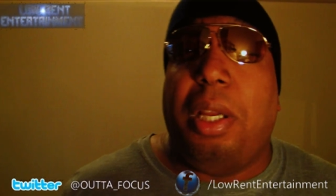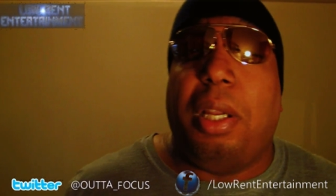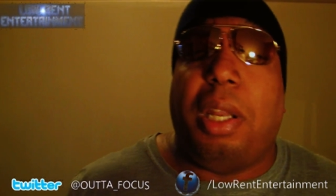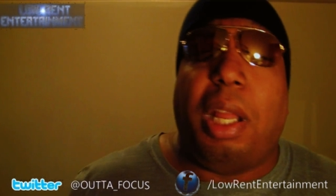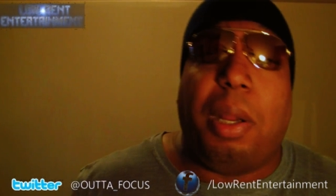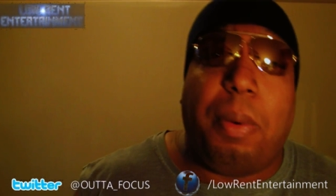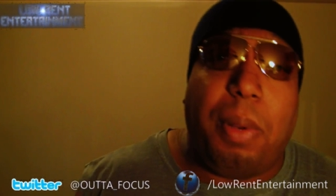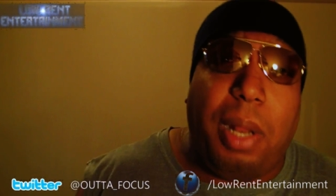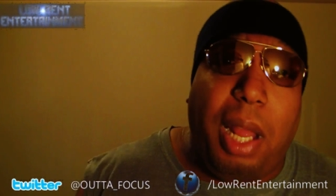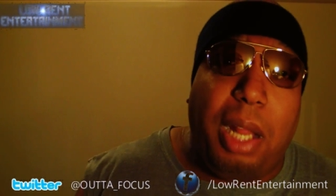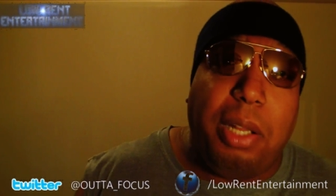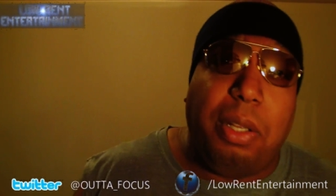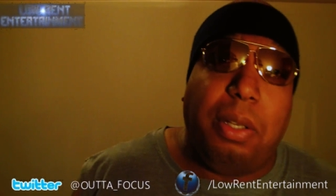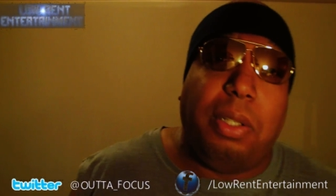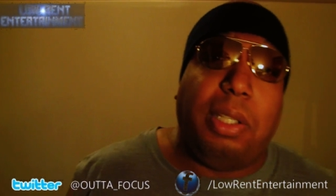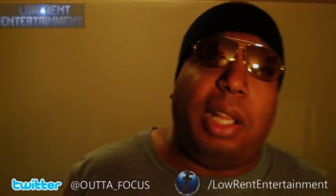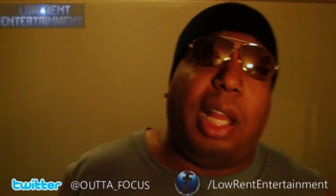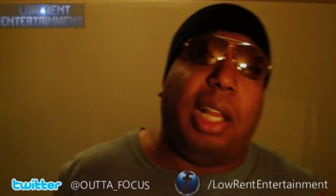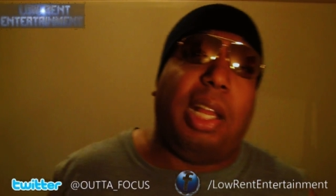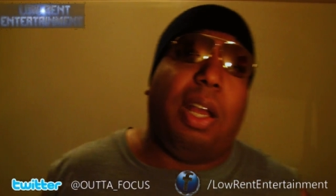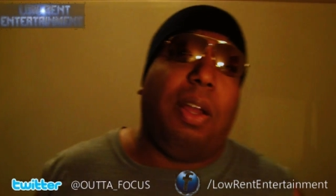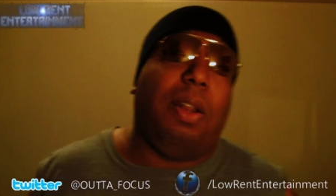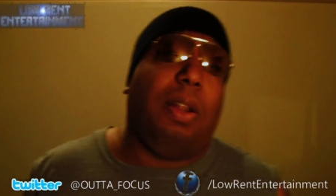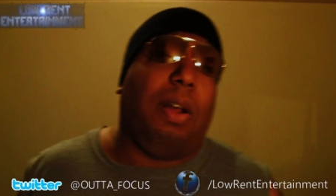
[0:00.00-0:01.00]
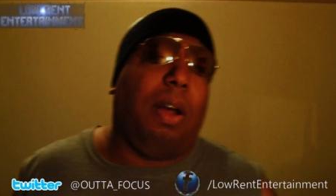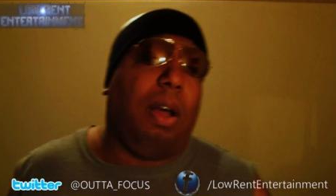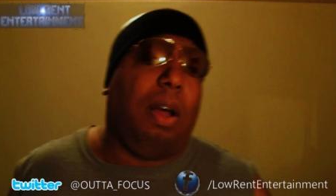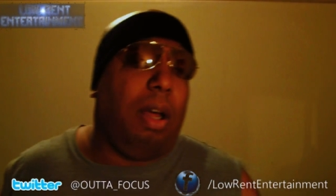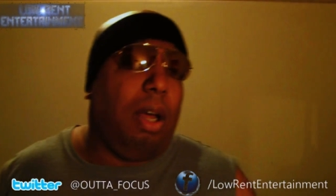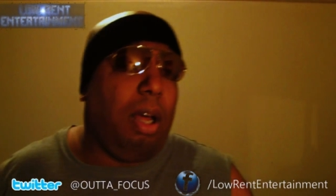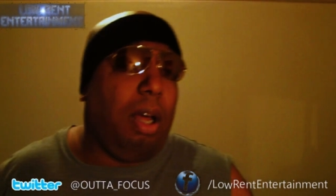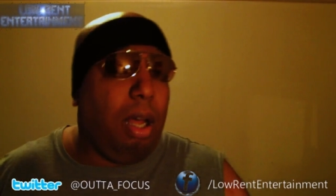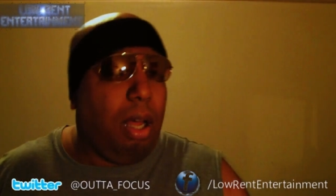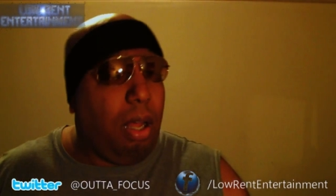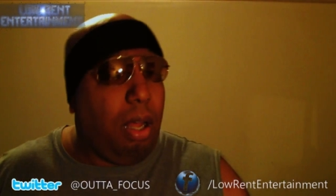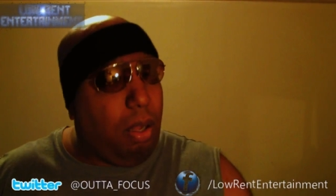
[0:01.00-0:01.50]
Like, what I do is I go to
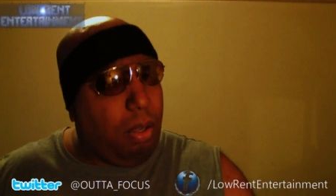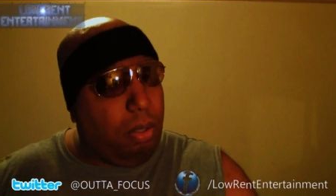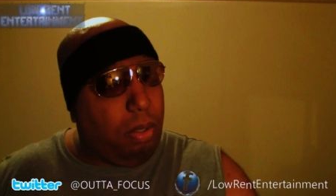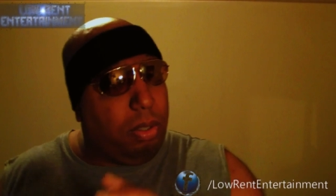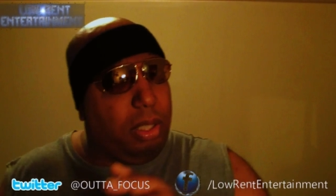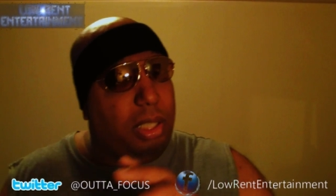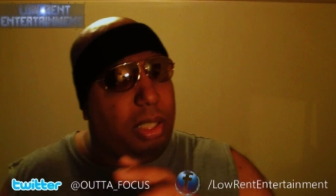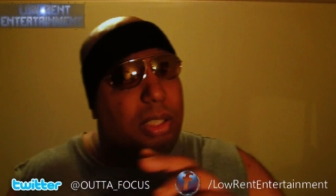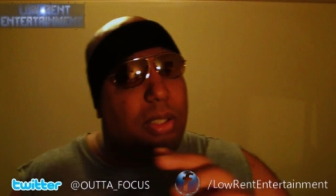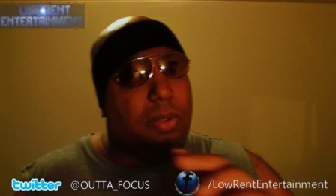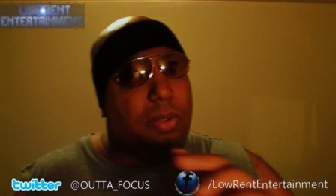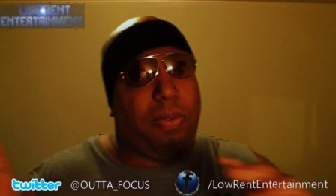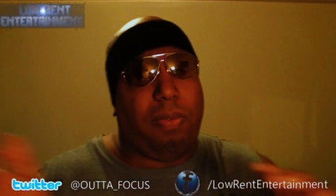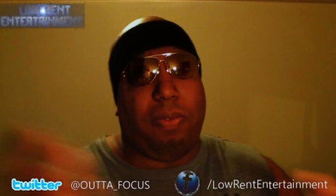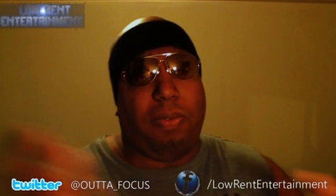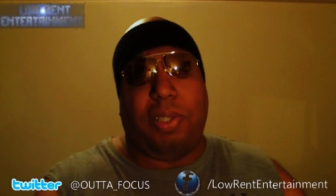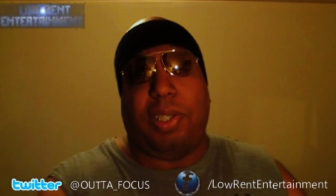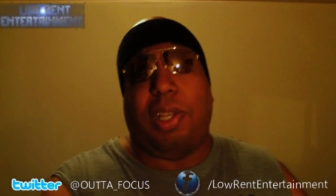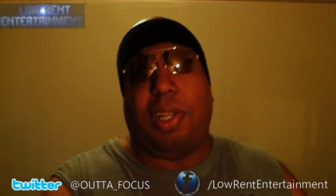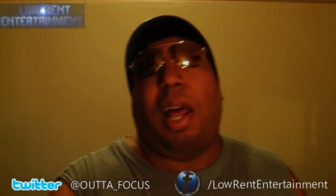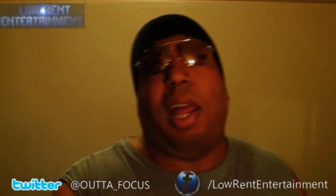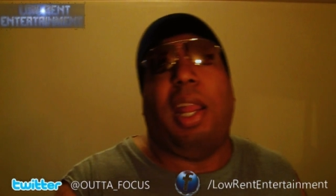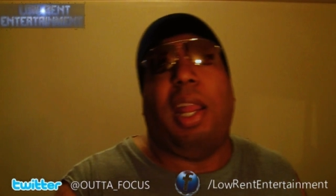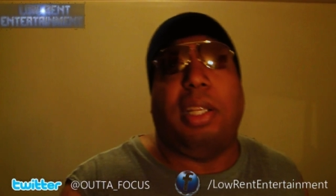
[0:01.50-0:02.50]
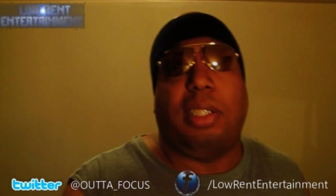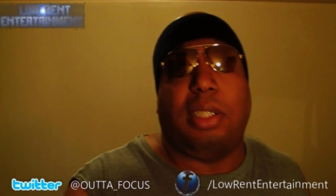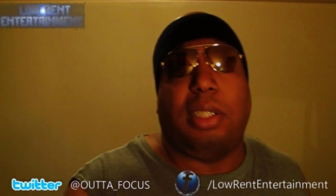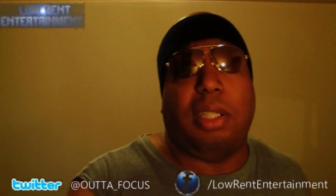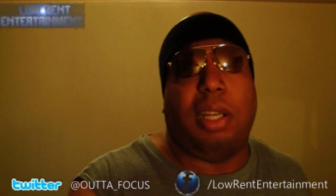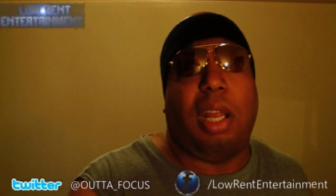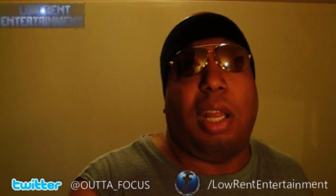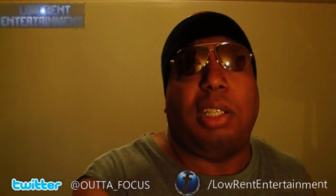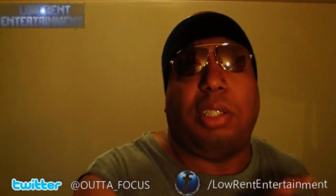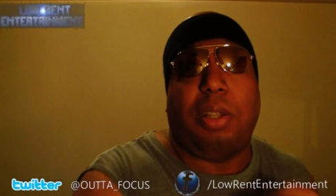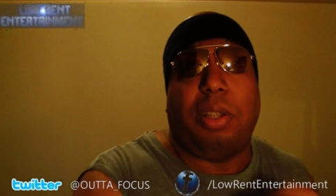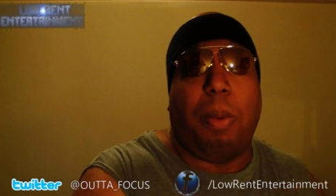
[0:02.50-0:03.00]
all these sites
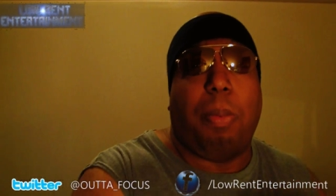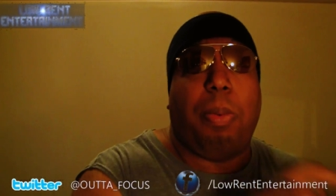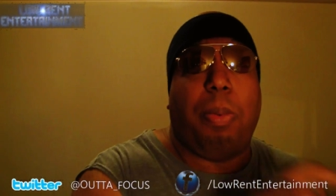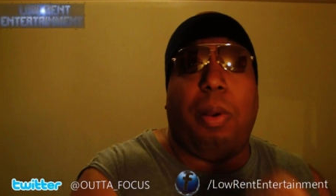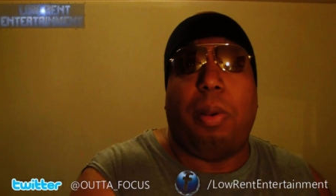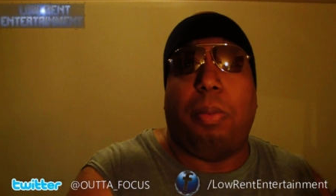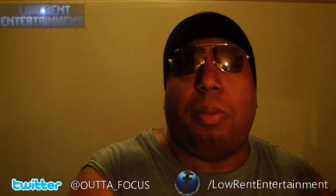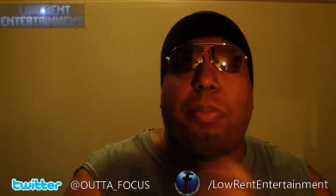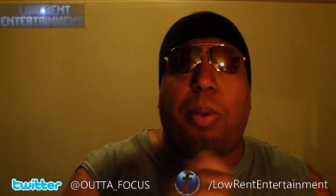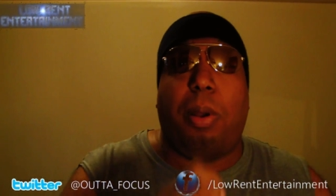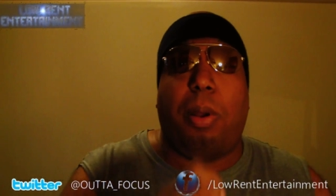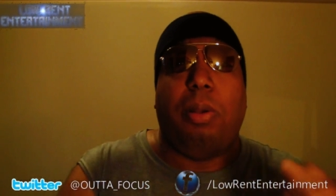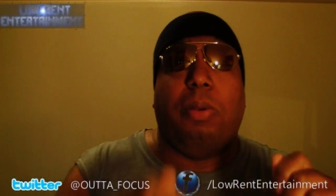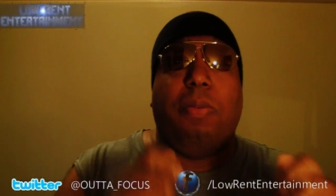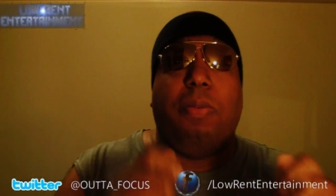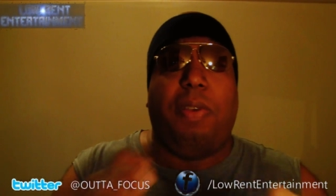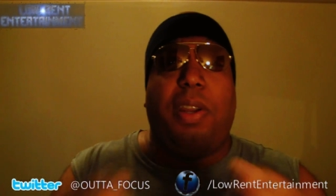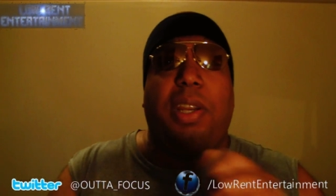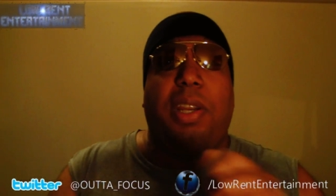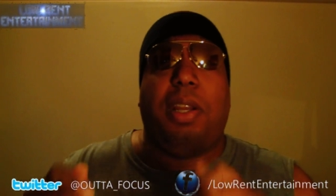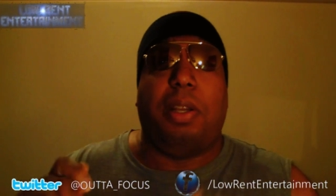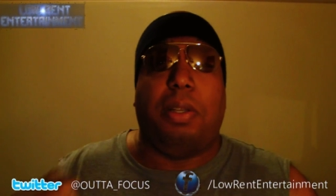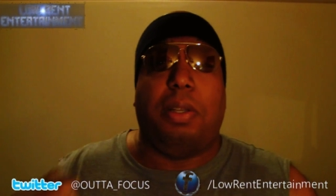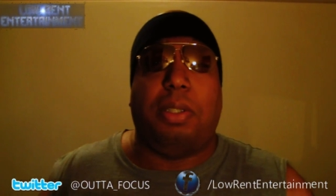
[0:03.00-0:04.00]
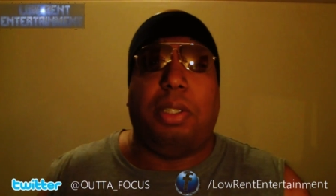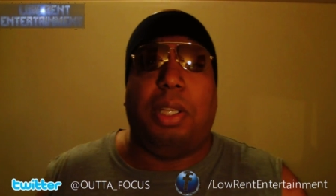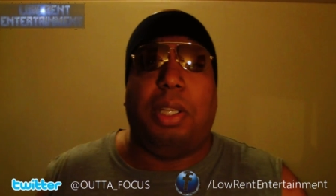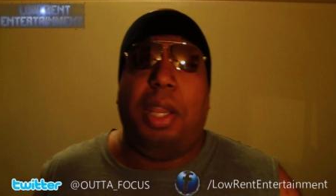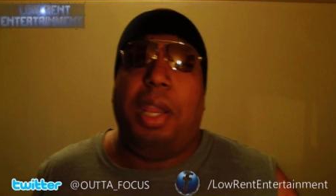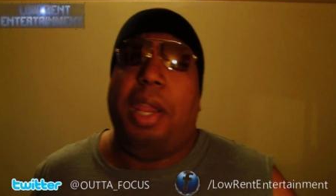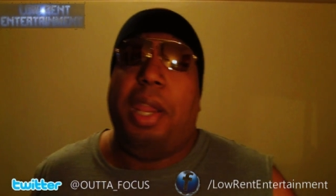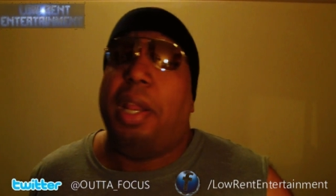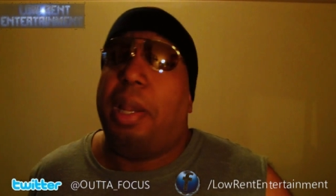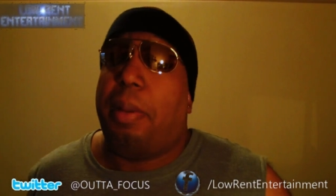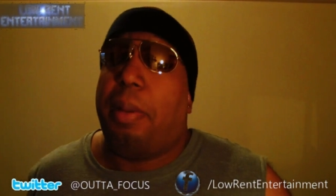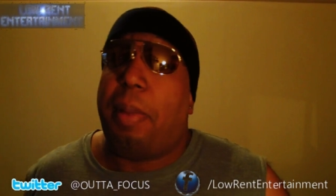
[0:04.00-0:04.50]
and I start putting videos.
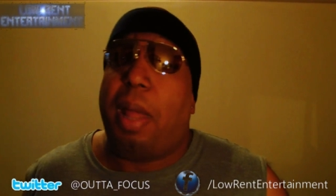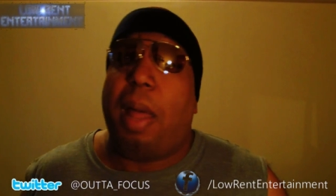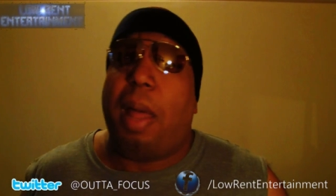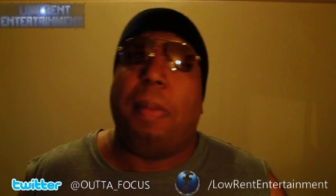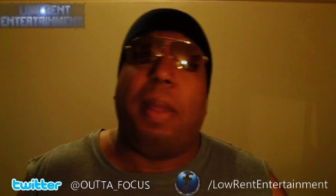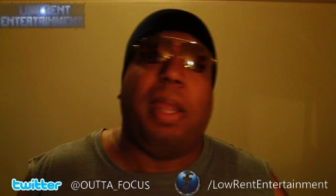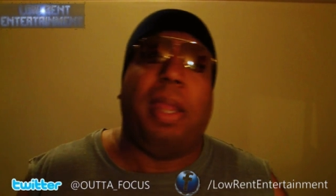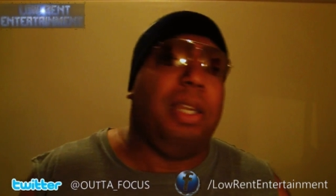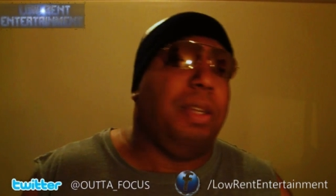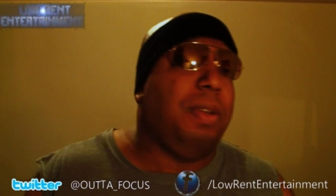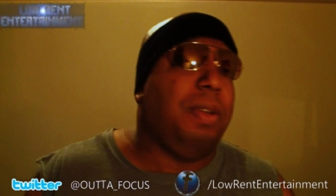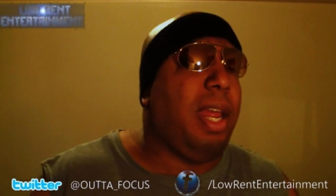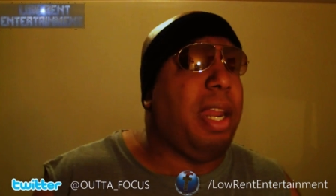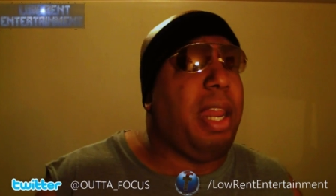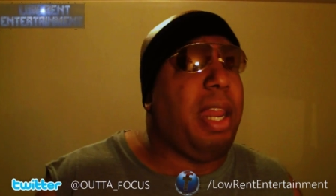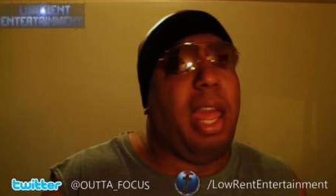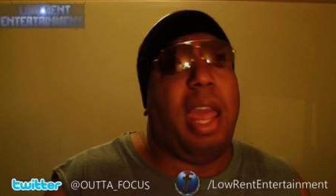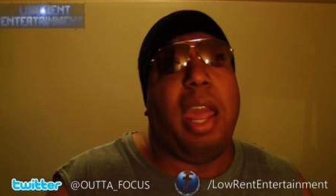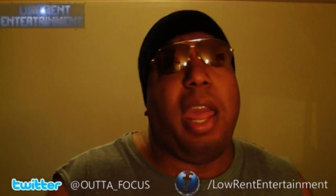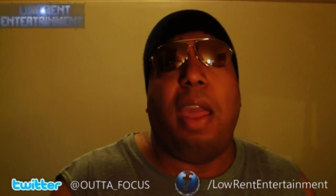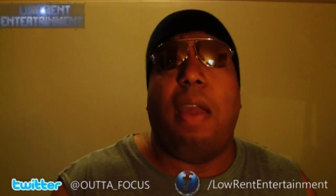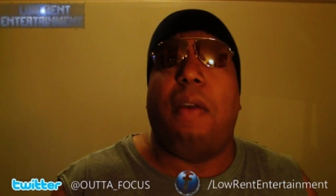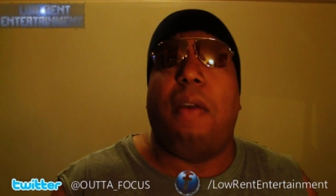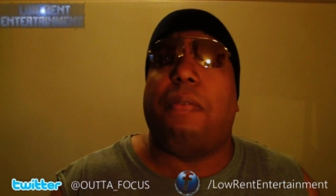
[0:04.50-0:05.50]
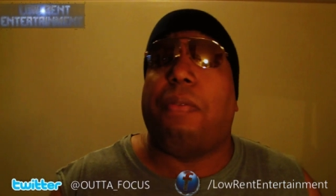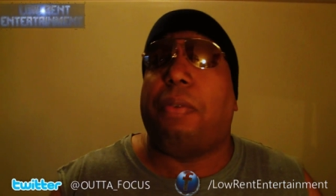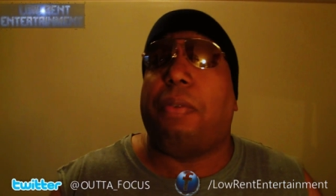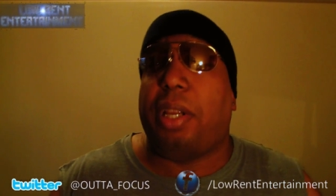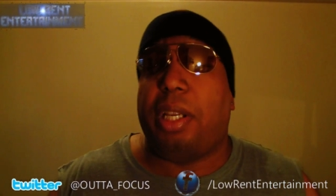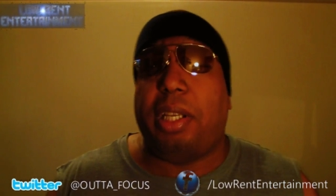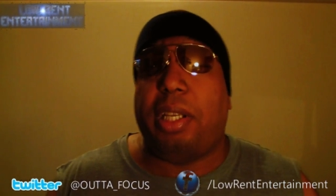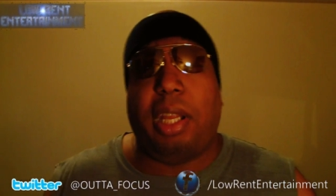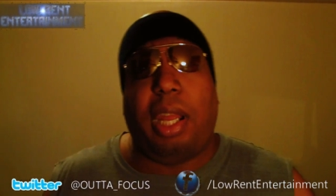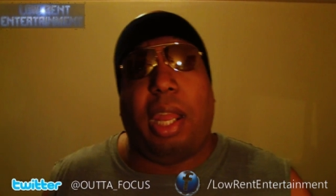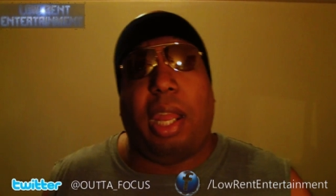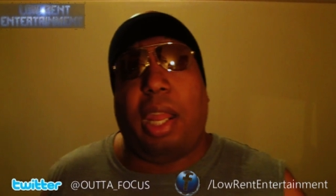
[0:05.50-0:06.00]
I mean, I may do that
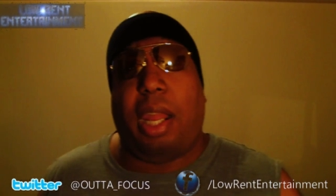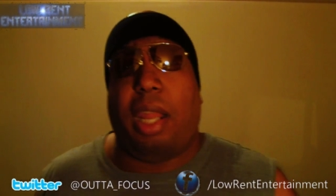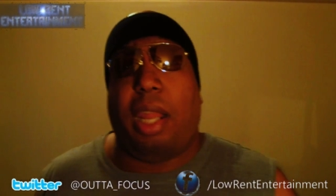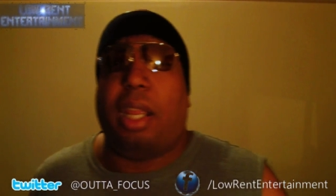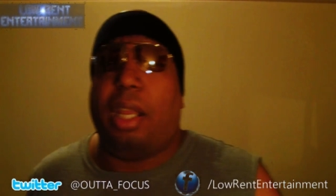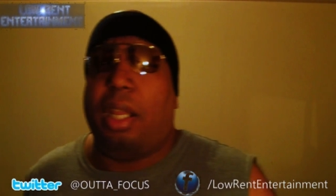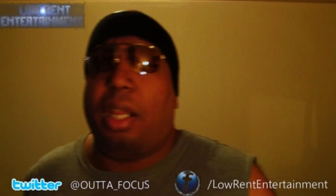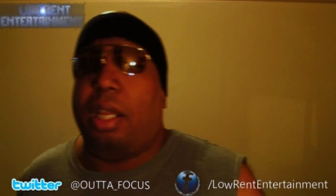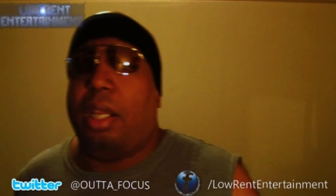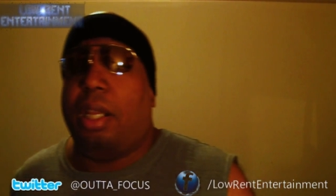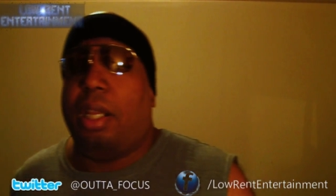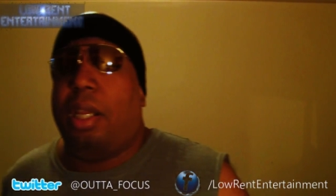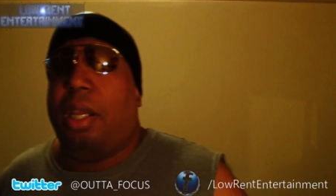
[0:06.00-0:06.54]
every day.